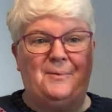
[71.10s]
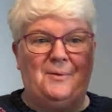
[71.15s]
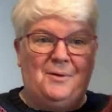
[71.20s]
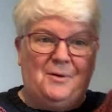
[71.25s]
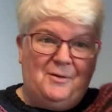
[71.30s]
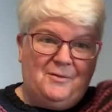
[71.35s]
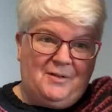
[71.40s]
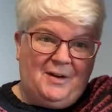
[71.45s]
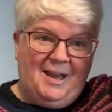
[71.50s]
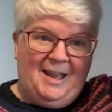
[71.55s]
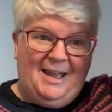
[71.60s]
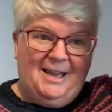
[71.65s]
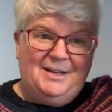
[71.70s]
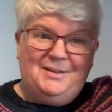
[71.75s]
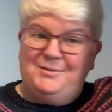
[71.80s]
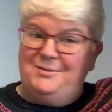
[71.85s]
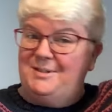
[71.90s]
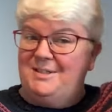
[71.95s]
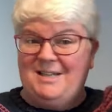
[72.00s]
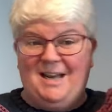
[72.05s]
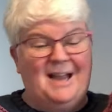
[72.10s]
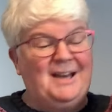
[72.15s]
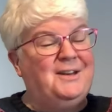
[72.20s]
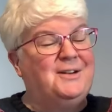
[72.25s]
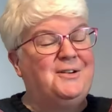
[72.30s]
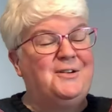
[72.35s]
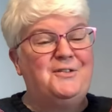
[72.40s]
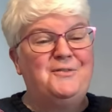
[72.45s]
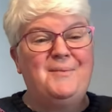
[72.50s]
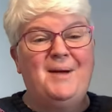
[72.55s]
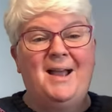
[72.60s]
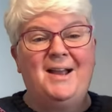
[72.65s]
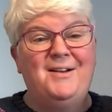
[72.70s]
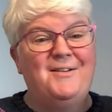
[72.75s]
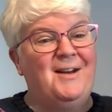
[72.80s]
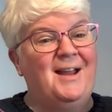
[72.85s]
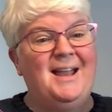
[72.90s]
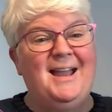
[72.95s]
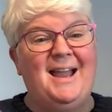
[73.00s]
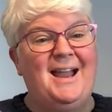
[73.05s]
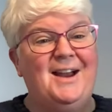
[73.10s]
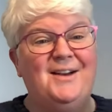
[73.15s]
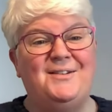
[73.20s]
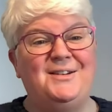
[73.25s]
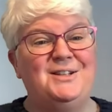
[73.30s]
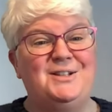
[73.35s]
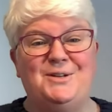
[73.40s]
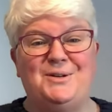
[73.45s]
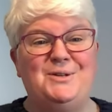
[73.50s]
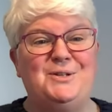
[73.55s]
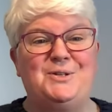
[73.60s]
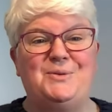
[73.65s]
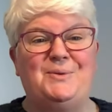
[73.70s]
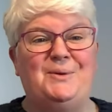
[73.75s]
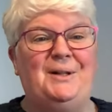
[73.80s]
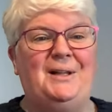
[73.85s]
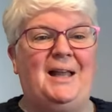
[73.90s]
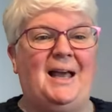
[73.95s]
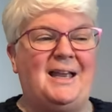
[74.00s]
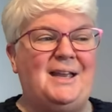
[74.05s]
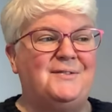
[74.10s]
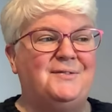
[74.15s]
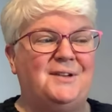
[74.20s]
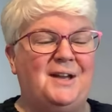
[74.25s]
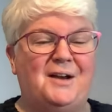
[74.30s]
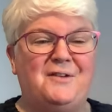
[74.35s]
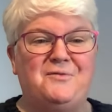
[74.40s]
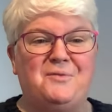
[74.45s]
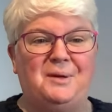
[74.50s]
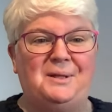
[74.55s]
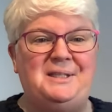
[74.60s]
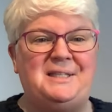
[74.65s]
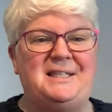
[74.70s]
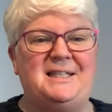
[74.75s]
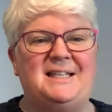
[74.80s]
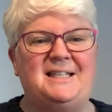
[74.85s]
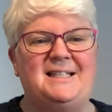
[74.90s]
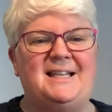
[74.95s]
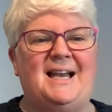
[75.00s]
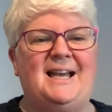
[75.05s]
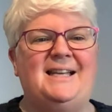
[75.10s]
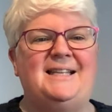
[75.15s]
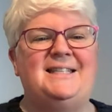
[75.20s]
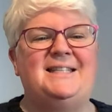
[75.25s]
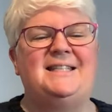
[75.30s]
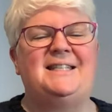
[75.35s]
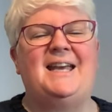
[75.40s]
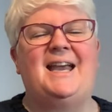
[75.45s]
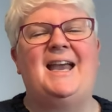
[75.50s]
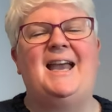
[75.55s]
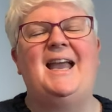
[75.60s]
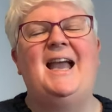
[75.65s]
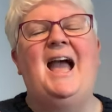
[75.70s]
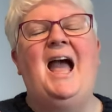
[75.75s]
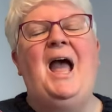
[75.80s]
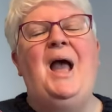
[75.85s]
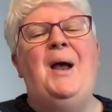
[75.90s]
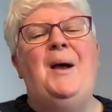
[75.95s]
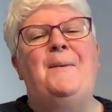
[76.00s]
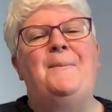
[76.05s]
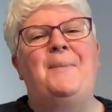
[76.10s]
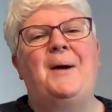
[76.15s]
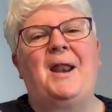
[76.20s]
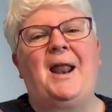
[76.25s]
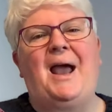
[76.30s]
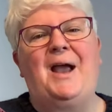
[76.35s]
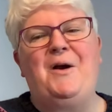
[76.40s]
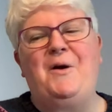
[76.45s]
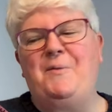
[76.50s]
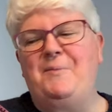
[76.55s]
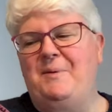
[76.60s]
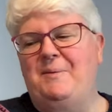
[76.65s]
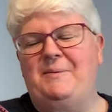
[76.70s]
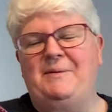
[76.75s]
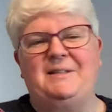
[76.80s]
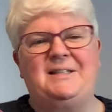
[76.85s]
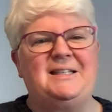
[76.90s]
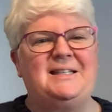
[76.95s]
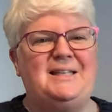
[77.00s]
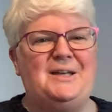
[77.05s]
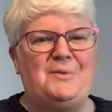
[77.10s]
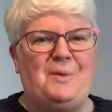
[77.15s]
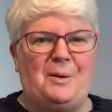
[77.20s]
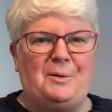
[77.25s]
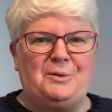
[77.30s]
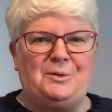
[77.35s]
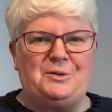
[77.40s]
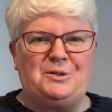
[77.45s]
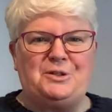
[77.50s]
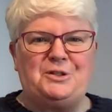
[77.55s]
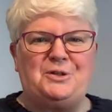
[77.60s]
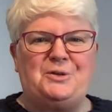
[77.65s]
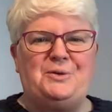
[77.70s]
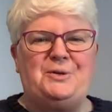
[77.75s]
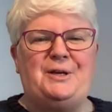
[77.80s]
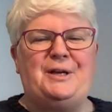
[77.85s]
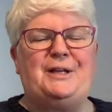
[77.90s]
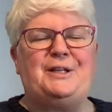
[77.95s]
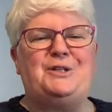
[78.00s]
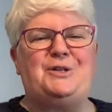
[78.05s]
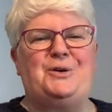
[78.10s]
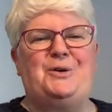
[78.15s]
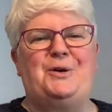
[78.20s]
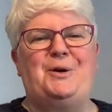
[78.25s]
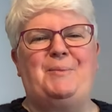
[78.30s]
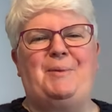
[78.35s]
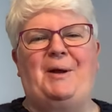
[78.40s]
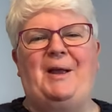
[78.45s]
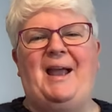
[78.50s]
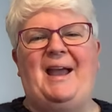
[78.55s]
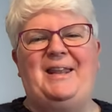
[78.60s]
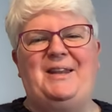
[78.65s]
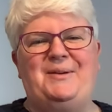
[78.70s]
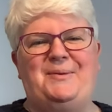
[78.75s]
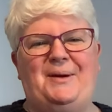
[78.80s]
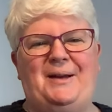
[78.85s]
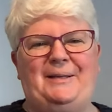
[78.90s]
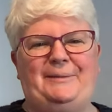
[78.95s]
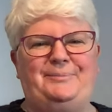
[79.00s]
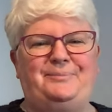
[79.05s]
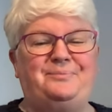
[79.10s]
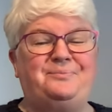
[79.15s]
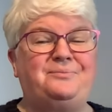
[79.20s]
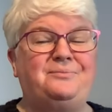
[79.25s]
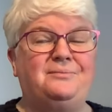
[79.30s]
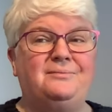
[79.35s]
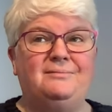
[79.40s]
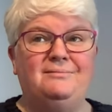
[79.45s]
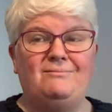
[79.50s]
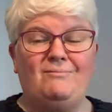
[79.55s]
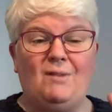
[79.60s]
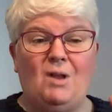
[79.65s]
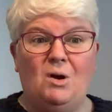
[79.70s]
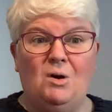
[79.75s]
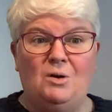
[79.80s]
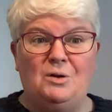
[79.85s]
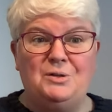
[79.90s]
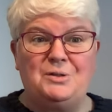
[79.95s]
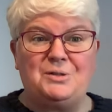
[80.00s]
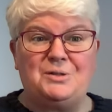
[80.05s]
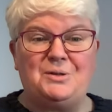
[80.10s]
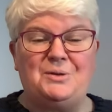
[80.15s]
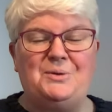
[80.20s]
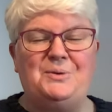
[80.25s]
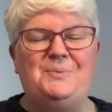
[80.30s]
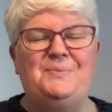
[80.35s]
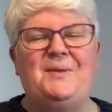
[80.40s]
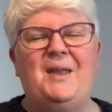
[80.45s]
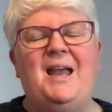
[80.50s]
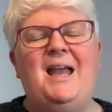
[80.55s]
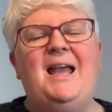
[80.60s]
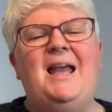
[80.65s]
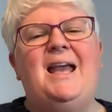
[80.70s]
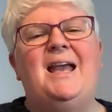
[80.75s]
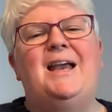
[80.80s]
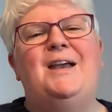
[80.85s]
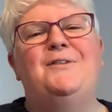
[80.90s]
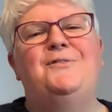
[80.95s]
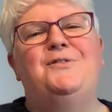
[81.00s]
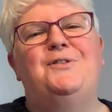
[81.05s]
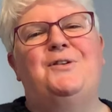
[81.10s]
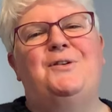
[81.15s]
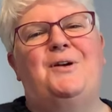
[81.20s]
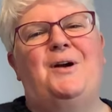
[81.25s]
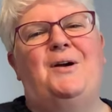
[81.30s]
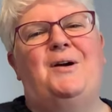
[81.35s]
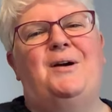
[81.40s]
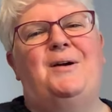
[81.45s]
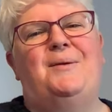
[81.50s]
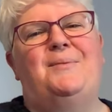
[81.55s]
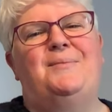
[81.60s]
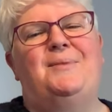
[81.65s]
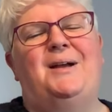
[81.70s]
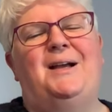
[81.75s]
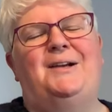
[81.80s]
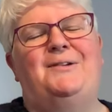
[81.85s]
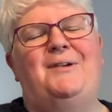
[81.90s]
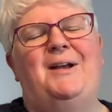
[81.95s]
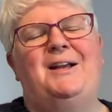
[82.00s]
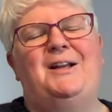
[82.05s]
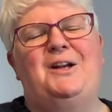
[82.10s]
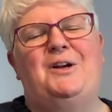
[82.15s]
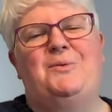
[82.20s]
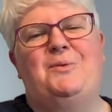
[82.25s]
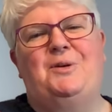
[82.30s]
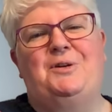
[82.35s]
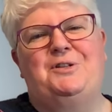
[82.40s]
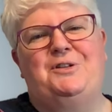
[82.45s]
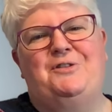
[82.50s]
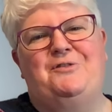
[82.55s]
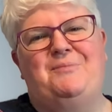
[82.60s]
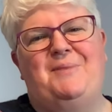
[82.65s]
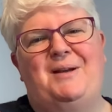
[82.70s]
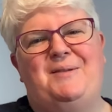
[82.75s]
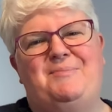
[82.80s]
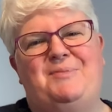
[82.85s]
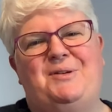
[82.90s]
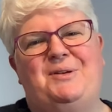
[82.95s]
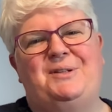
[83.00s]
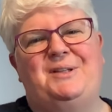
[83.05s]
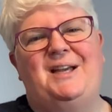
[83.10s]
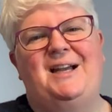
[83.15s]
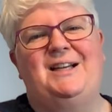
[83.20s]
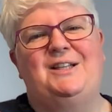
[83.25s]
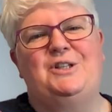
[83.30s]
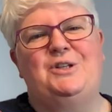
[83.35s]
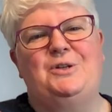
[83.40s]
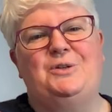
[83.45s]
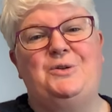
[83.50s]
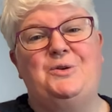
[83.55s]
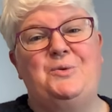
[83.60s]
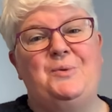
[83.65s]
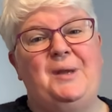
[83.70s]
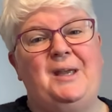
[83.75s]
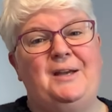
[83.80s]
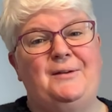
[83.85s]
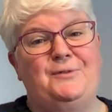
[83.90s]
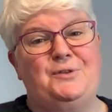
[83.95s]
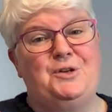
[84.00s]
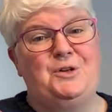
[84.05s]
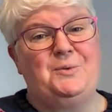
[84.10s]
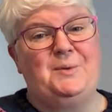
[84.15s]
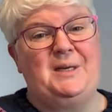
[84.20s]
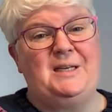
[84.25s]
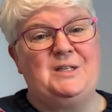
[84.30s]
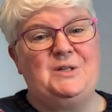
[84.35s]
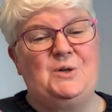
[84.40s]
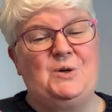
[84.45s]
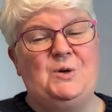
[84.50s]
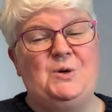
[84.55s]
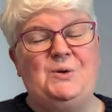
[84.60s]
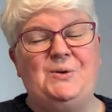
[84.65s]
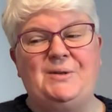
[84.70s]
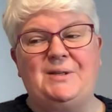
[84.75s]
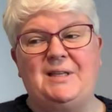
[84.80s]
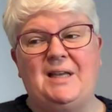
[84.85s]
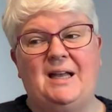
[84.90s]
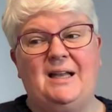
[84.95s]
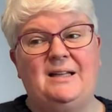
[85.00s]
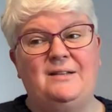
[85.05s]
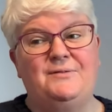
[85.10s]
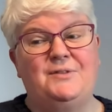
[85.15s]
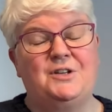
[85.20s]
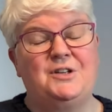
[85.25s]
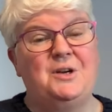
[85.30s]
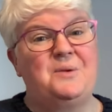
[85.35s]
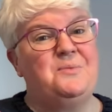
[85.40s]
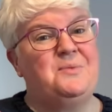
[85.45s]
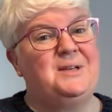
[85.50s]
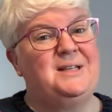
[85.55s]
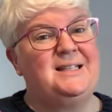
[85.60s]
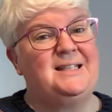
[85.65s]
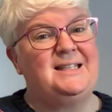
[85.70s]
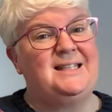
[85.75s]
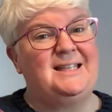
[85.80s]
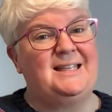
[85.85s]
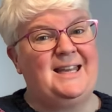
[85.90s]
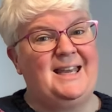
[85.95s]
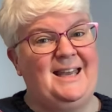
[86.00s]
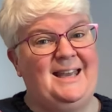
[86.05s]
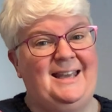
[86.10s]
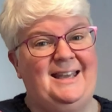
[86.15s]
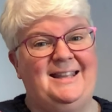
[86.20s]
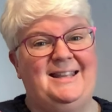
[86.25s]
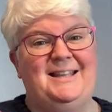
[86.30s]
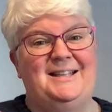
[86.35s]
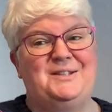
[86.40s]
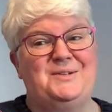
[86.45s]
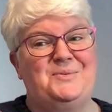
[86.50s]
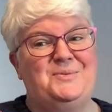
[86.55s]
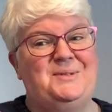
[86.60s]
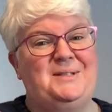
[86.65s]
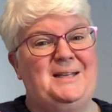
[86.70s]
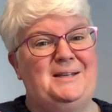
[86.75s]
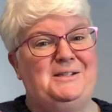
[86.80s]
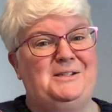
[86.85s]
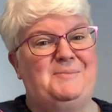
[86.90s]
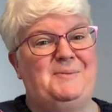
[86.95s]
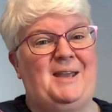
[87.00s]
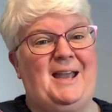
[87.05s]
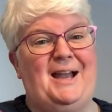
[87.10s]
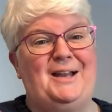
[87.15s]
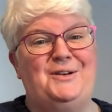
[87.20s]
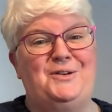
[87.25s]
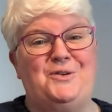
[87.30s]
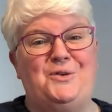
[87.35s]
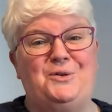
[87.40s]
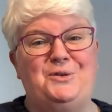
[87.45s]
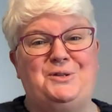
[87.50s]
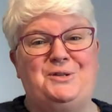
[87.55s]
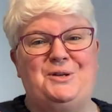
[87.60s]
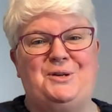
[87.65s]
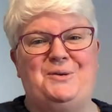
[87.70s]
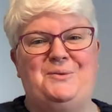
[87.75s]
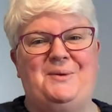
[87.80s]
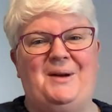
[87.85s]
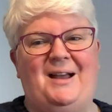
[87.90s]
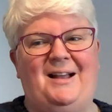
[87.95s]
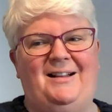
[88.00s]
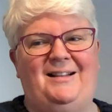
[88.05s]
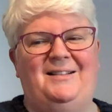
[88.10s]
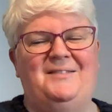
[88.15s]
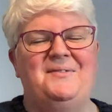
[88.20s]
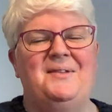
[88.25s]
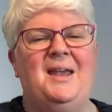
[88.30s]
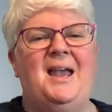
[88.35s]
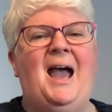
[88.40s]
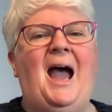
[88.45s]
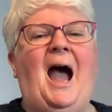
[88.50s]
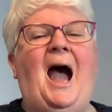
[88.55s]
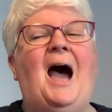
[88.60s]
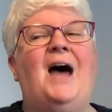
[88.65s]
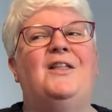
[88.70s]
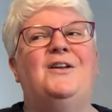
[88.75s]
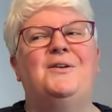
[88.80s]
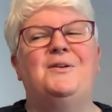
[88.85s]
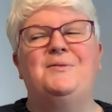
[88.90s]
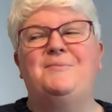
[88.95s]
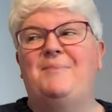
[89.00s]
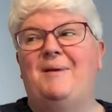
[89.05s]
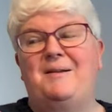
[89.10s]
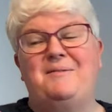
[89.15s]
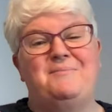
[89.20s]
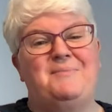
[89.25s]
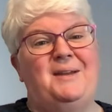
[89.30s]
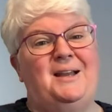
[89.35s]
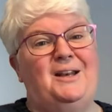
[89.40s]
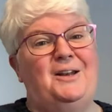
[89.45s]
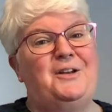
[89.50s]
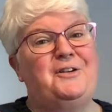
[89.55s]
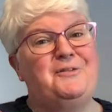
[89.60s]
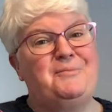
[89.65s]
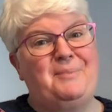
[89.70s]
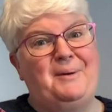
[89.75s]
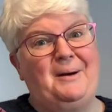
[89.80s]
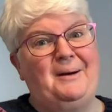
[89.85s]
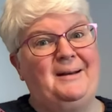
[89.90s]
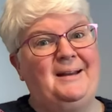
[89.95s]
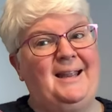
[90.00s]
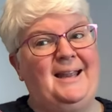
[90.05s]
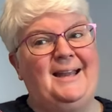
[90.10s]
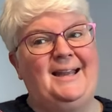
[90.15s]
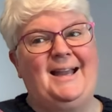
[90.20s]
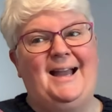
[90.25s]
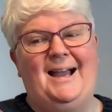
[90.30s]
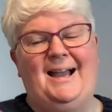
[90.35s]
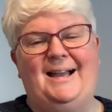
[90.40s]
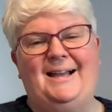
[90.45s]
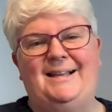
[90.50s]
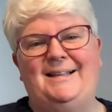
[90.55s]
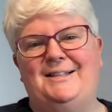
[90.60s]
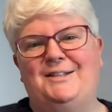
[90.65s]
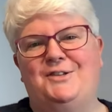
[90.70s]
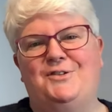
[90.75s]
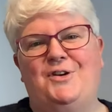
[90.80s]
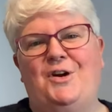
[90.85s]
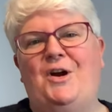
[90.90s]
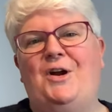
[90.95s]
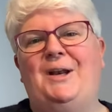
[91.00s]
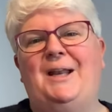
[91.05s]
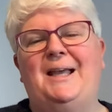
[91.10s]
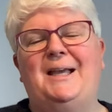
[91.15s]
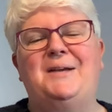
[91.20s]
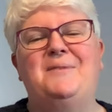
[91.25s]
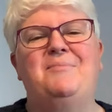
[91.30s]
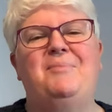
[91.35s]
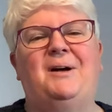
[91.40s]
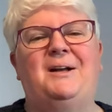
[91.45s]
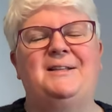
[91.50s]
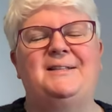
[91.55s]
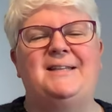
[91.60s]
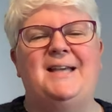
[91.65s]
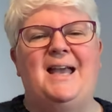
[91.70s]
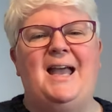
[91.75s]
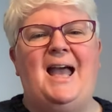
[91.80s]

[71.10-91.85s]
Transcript: Overhead, shining off my grey hair as usual. I even have one to the side today, but I hope you'll be able to see what I'm going to show you and talk about anyway. Also, if you're a regular watcher of my podcast, you'll know we have two wee dogs, and for some reason today, they don't seem to be getting on too well. And there might be a lot of barking and growling, but